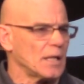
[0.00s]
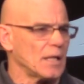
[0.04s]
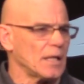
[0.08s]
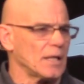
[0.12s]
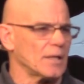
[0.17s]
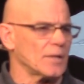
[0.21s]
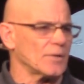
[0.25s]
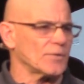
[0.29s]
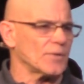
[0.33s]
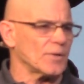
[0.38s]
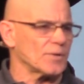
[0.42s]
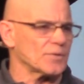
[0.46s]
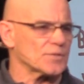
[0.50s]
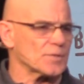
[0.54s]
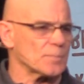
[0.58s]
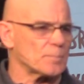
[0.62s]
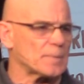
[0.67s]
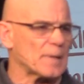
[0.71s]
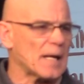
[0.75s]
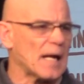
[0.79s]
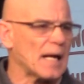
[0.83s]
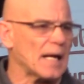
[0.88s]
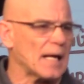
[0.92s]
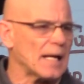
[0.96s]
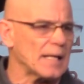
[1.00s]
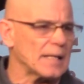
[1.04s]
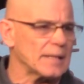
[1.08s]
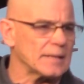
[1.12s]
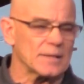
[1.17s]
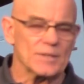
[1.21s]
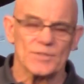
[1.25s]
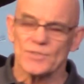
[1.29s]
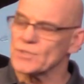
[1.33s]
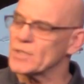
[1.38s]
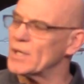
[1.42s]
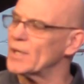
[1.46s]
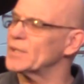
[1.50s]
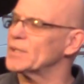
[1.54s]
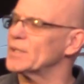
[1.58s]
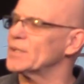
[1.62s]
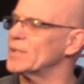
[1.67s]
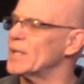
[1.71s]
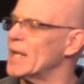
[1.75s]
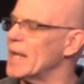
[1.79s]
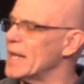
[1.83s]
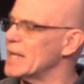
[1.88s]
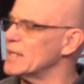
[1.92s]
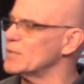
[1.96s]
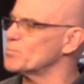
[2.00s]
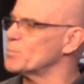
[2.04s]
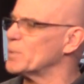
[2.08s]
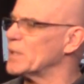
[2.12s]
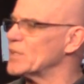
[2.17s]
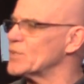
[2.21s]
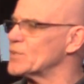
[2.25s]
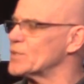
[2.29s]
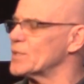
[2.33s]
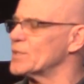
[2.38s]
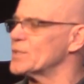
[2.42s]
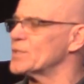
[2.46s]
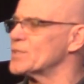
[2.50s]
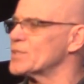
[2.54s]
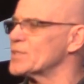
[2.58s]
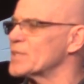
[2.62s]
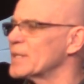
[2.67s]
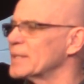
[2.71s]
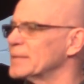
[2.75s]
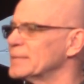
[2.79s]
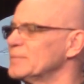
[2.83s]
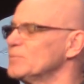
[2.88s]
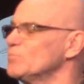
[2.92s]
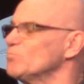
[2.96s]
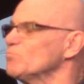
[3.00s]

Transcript: and there's a pie and it's cut into eight pieces.